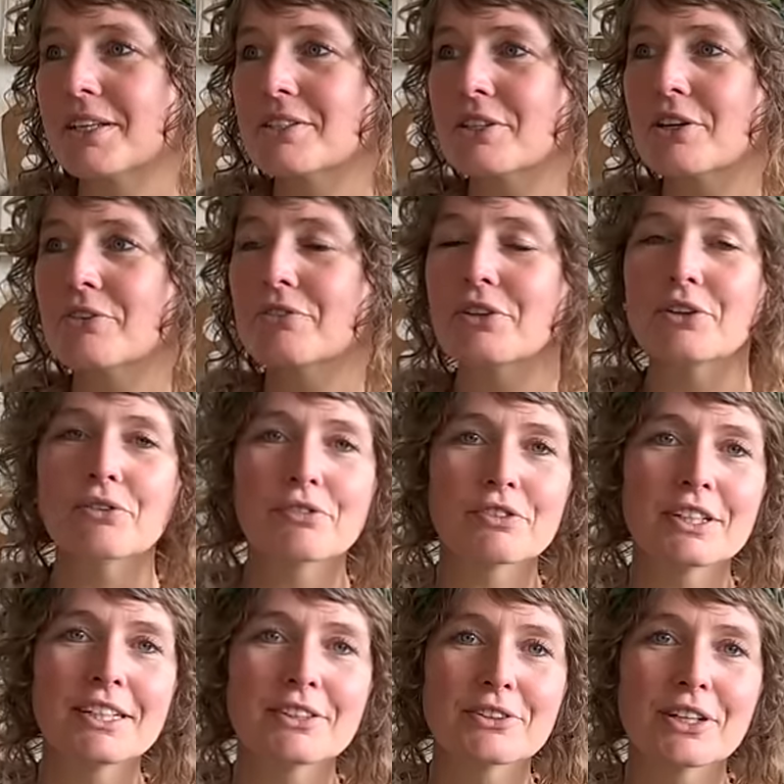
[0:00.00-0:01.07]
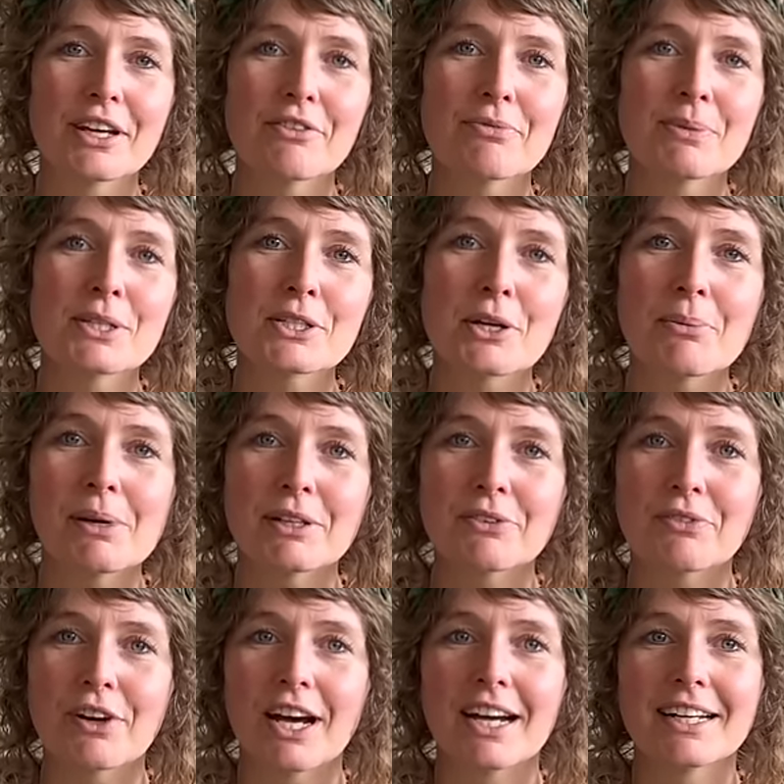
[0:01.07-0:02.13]
So feel free to give me some
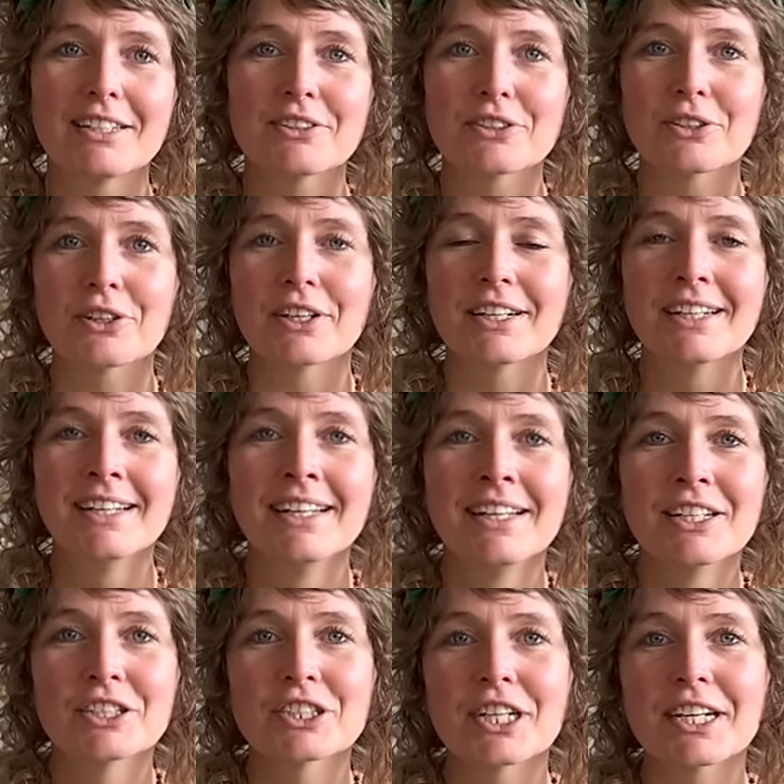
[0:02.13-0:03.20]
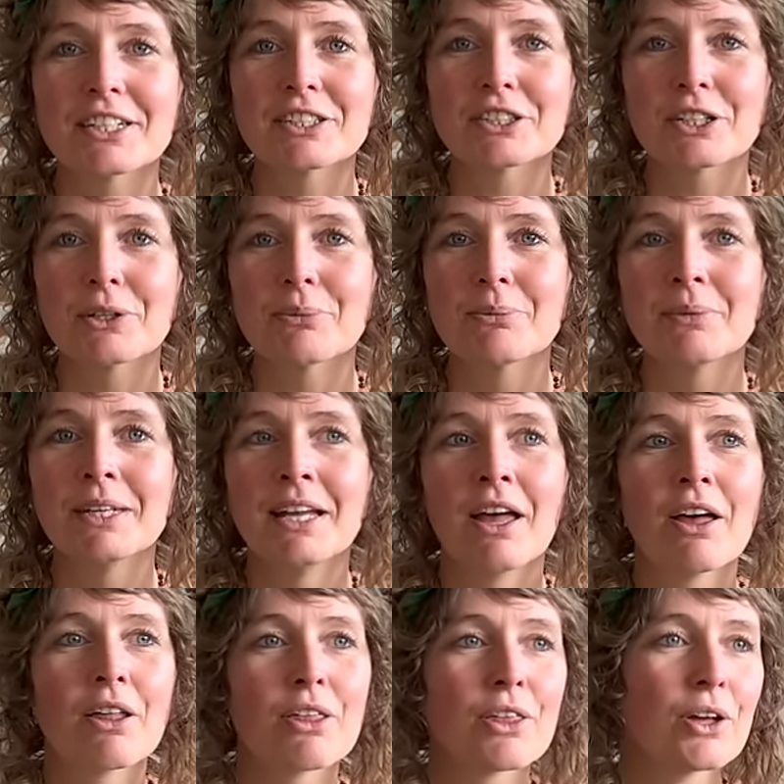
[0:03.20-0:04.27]
advice or share some
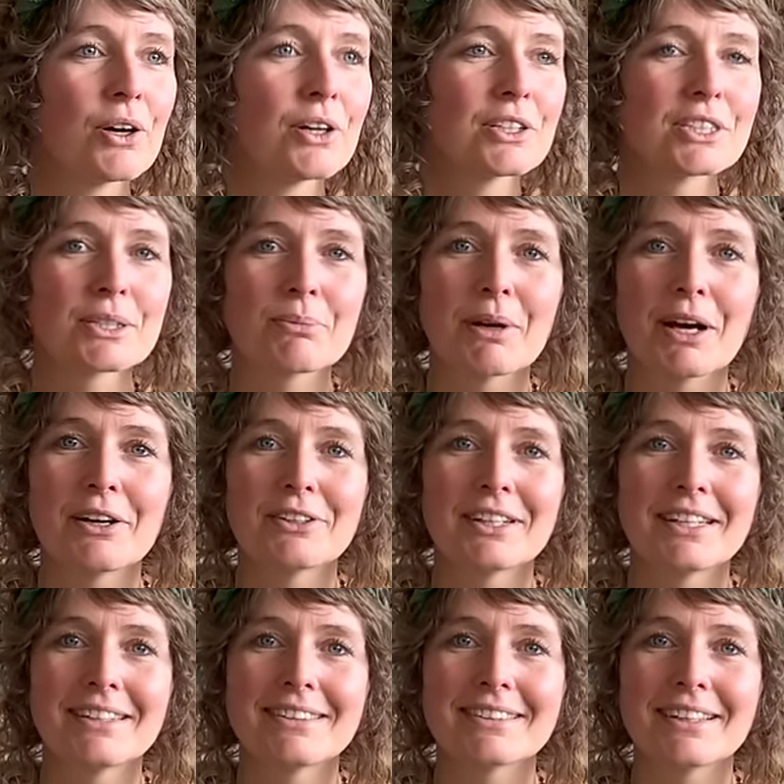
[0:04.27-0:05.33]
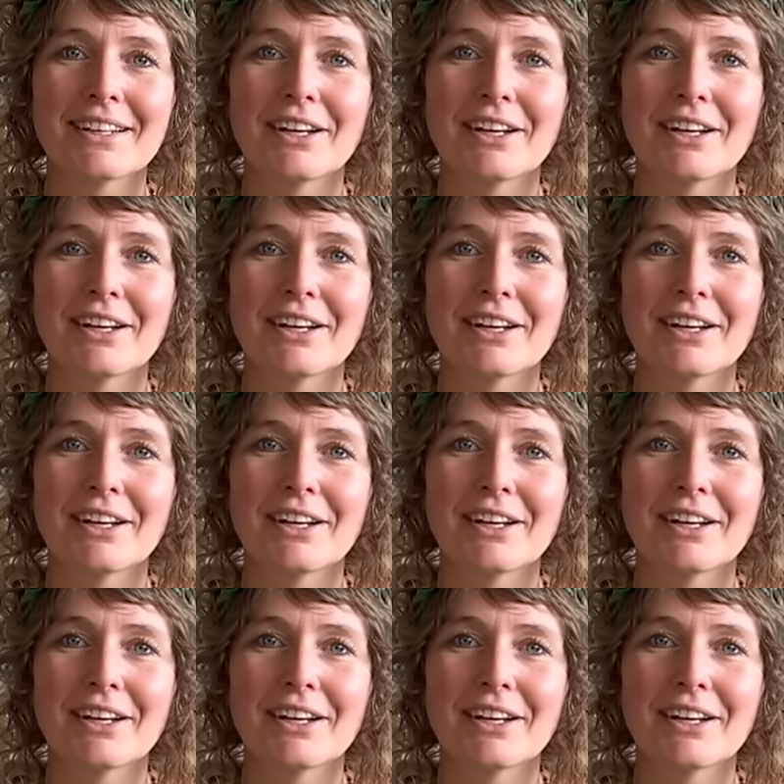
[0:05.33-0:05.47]
thoughts about it.